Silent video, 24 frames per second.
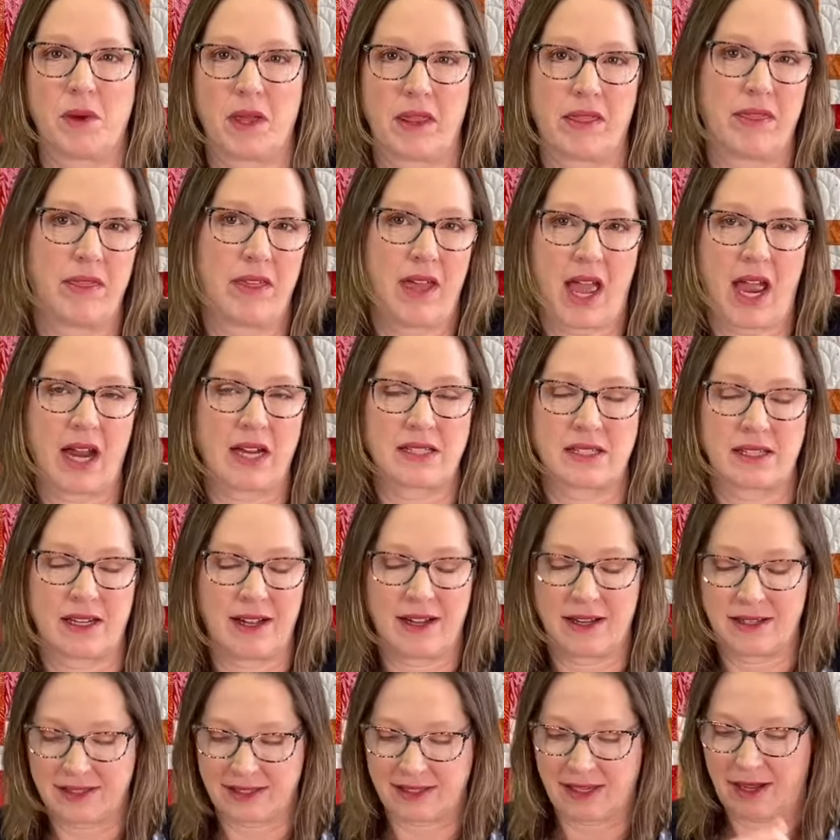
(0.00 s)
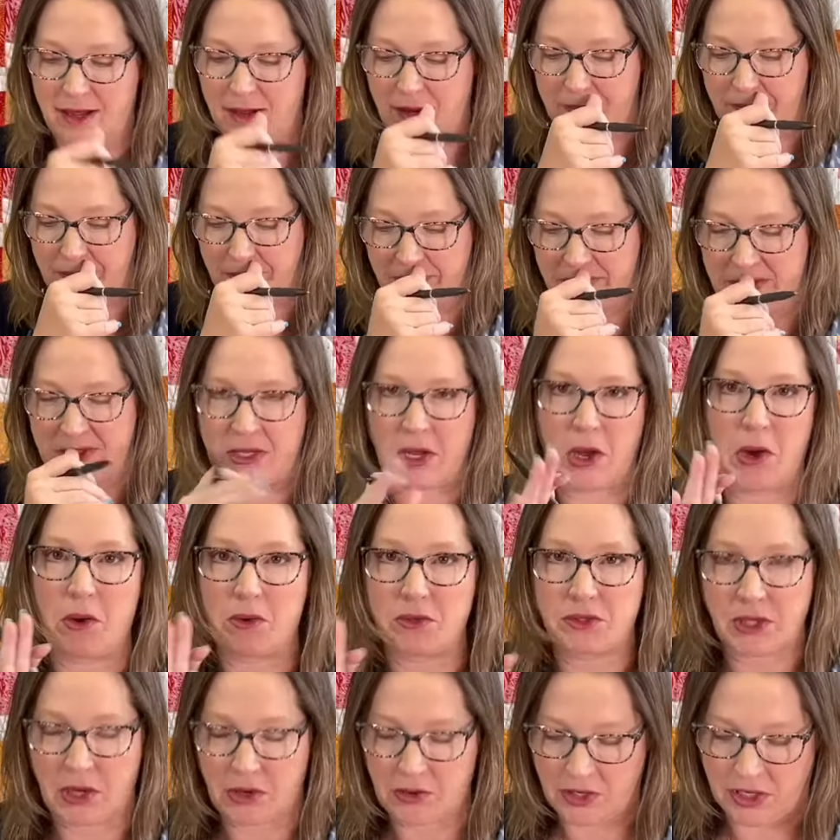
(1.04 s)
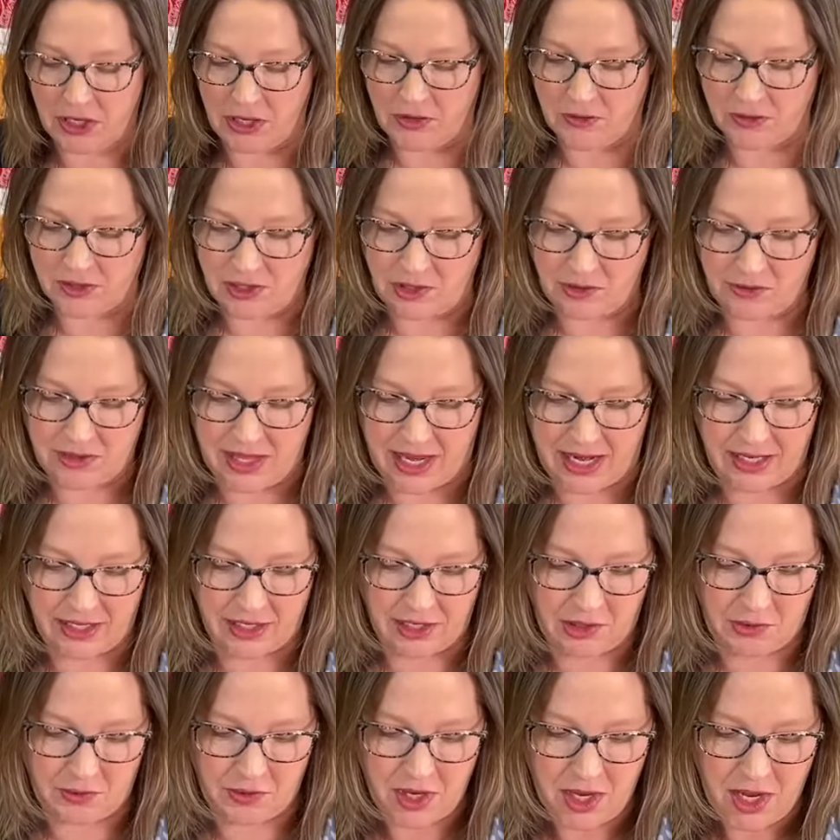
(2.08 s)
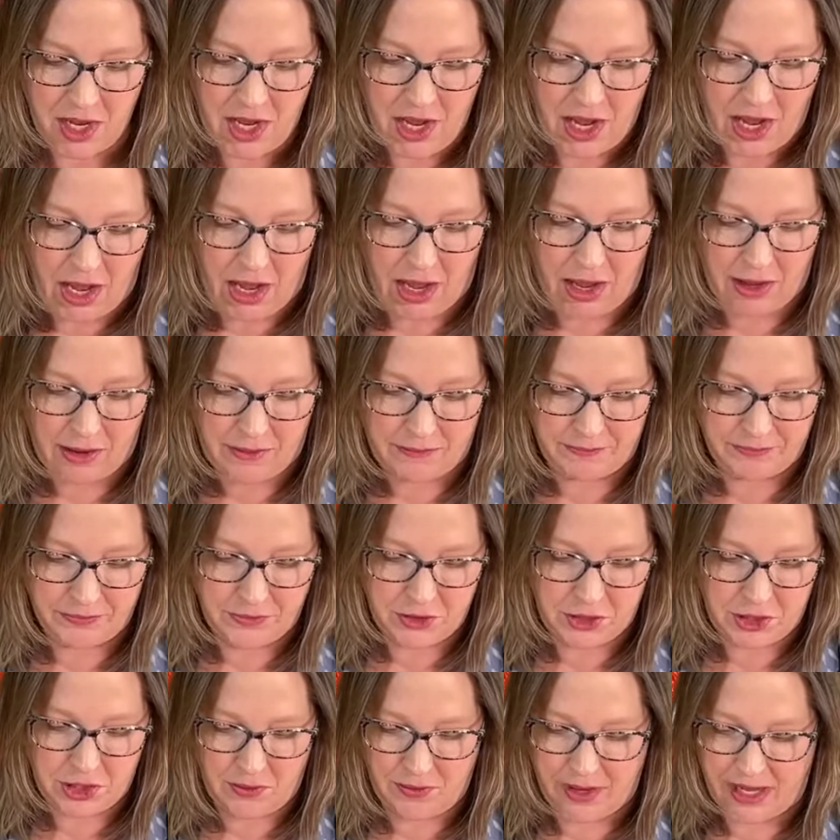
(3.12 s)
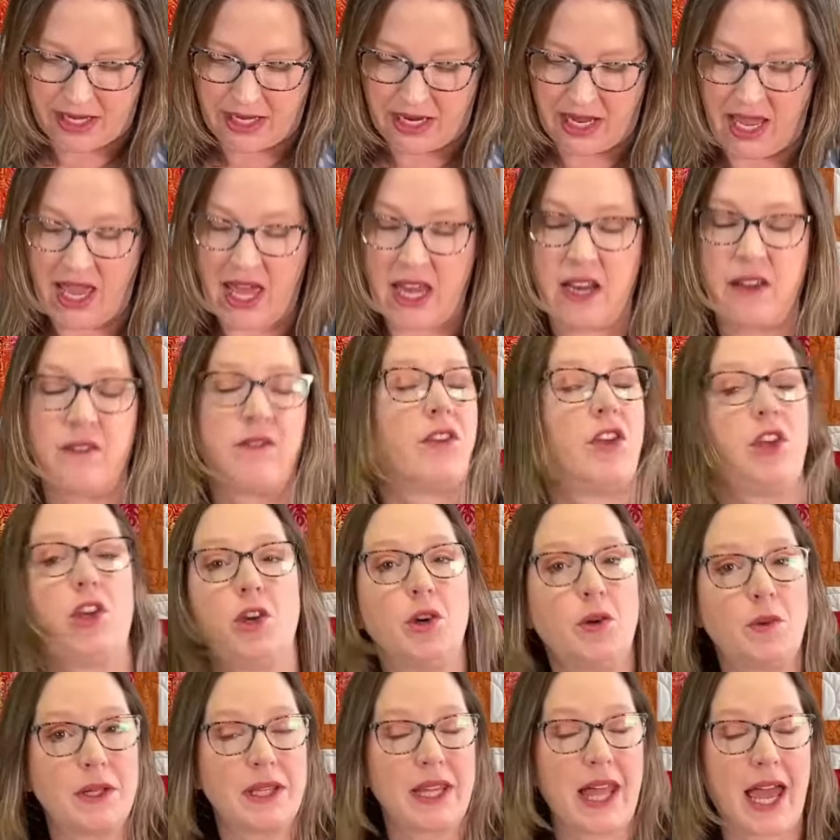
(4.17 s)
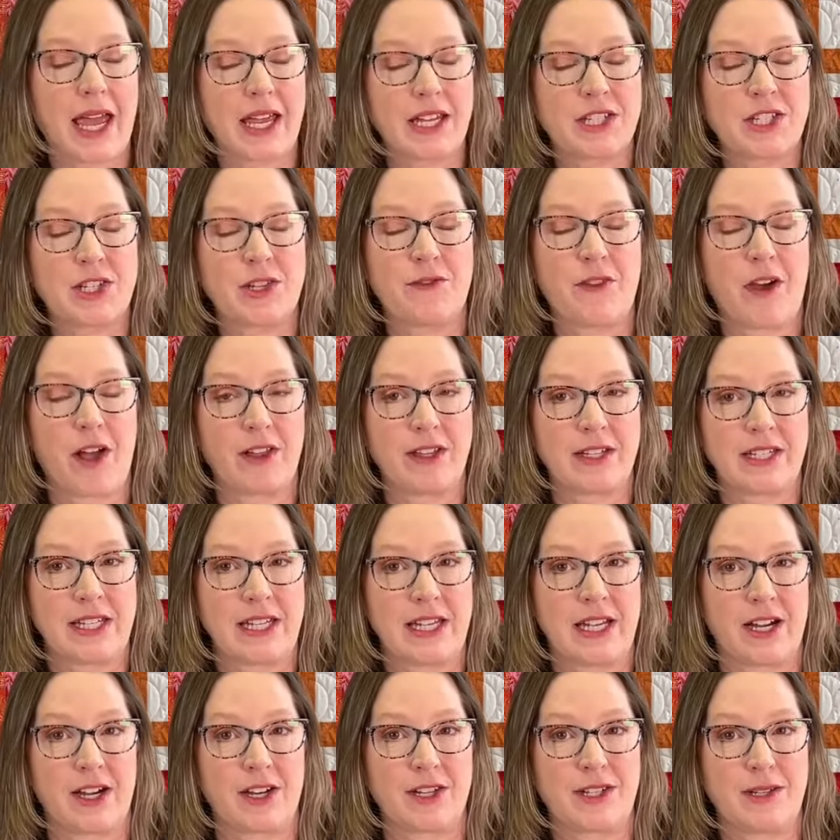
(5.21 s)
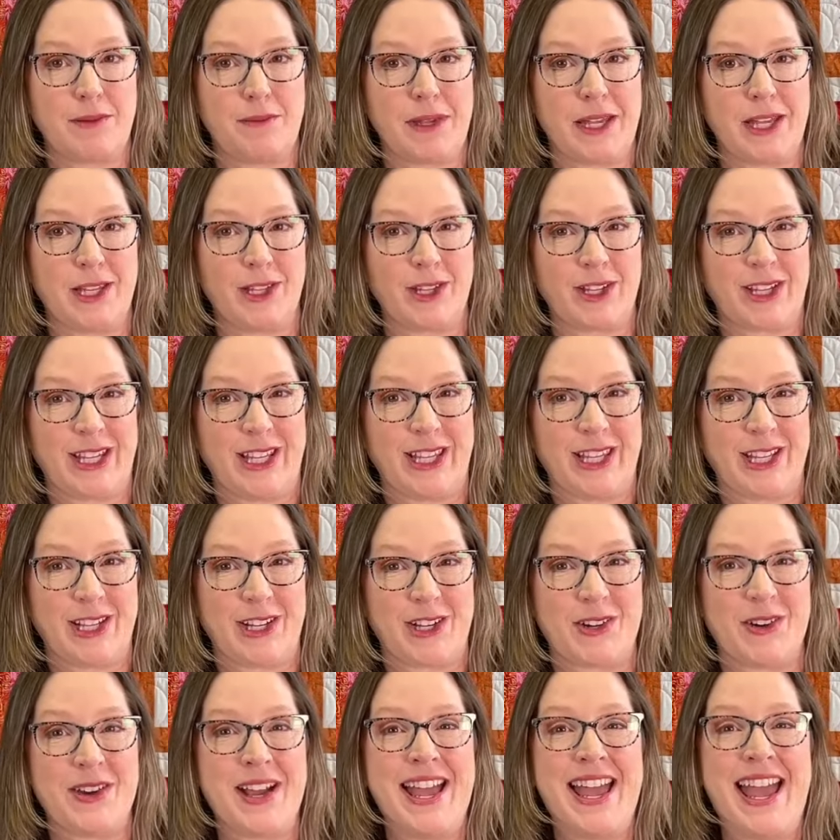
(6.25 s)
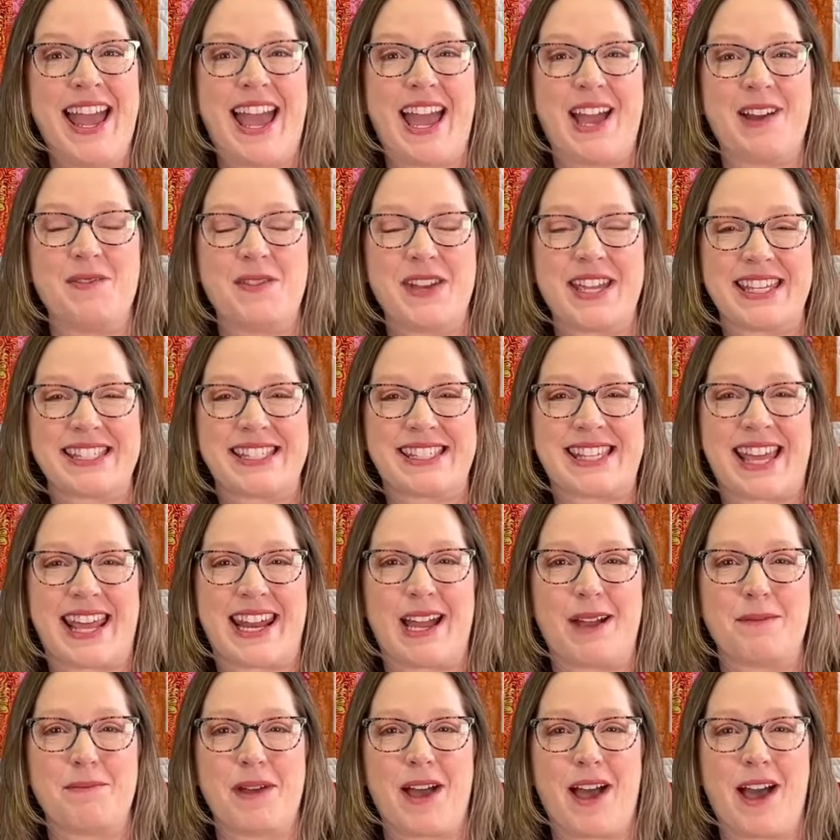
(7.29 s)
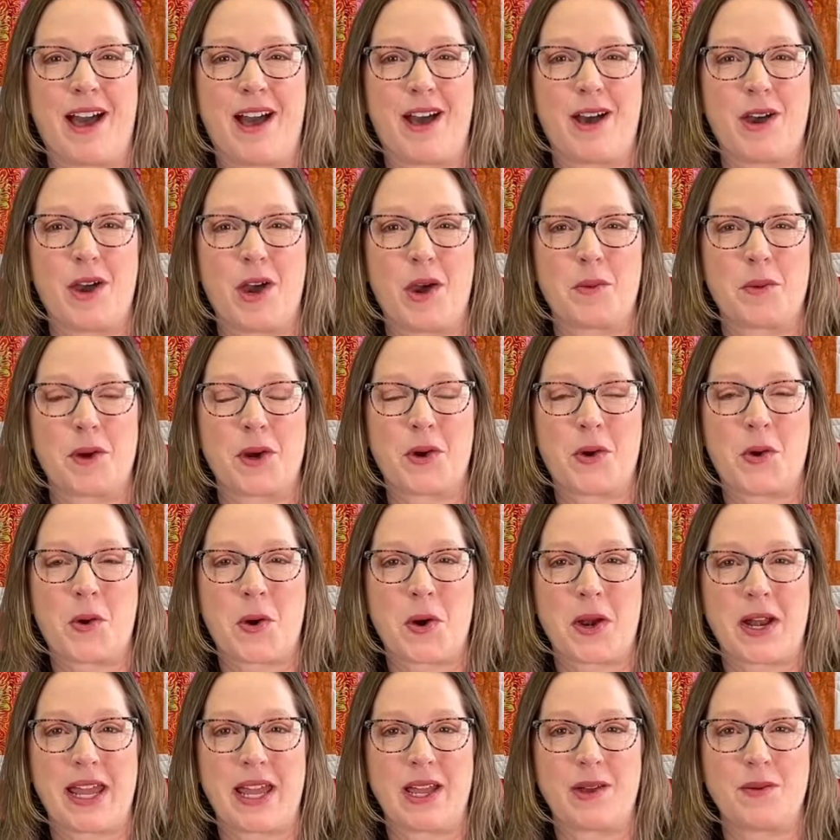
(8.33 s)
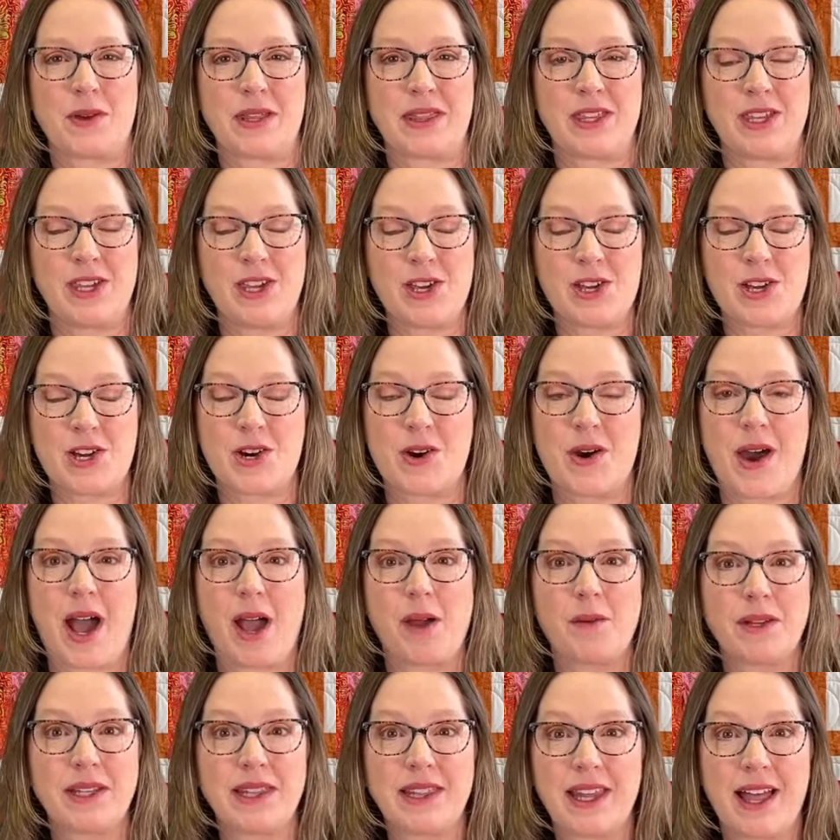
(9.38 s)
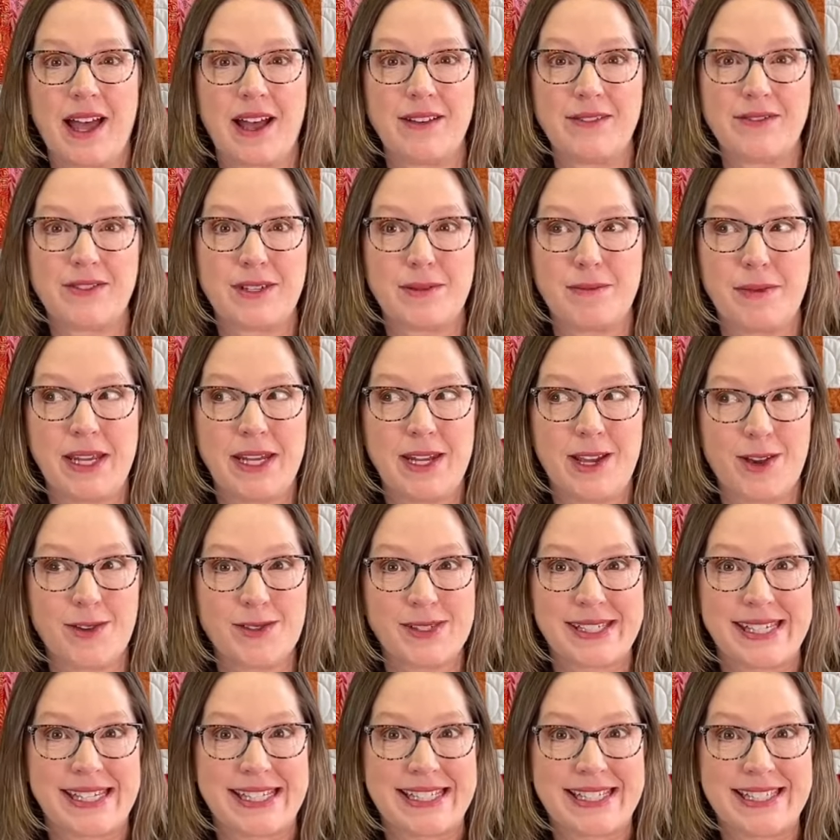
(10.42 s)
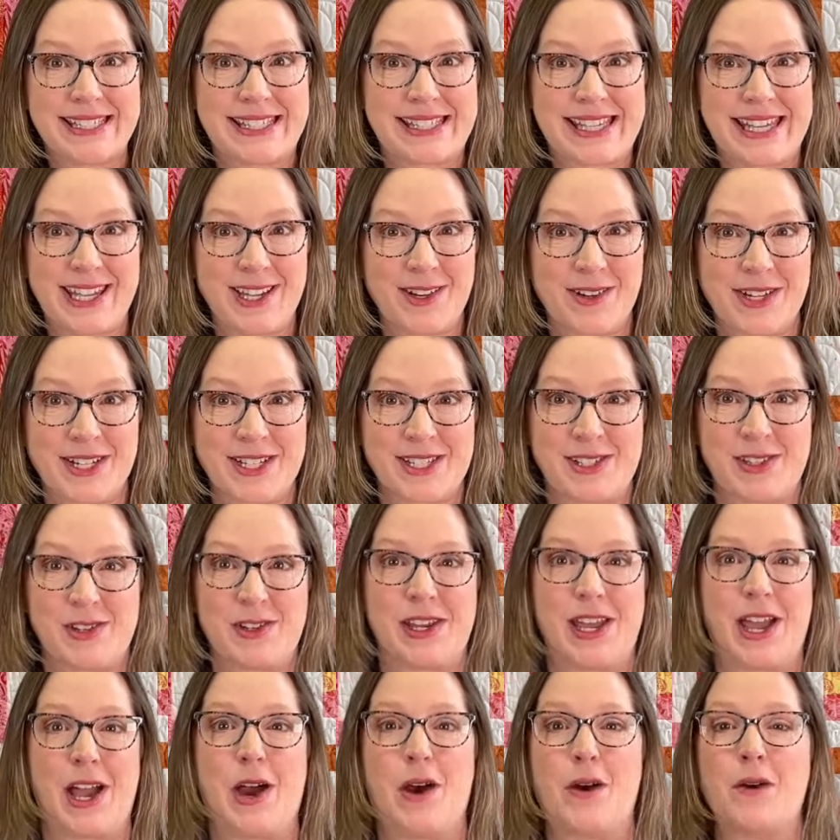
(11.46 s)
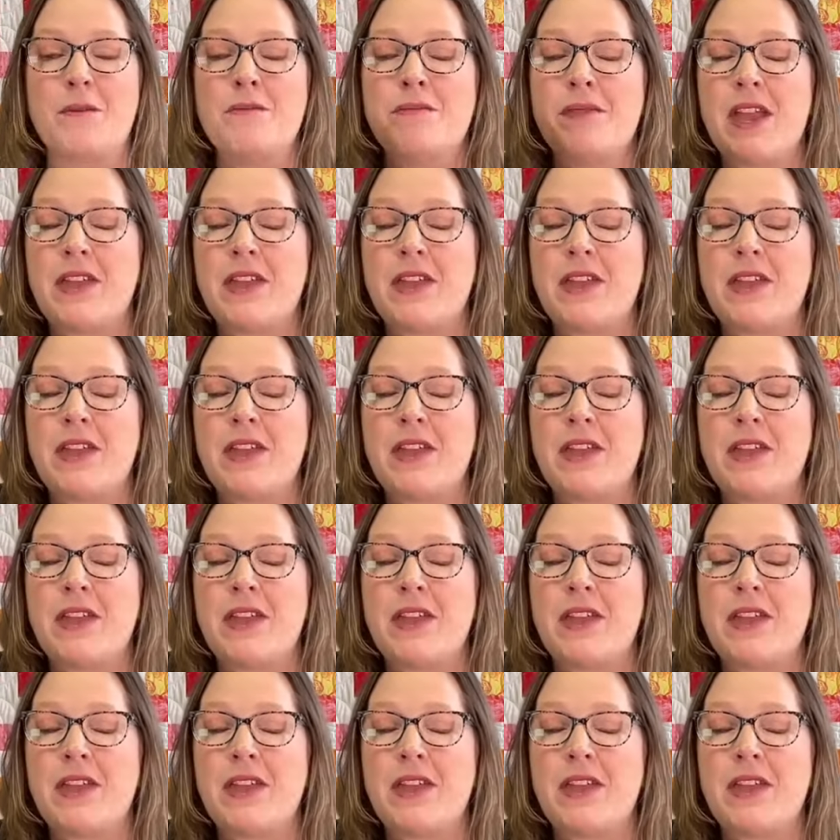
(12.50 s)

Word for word: with hexagons. Um, so, so cute. So thank you, um, Joanna. And if you would like to volunteer to be a looky-loo and we could set up a, a recording with you, I would love to be nosy and see your studio.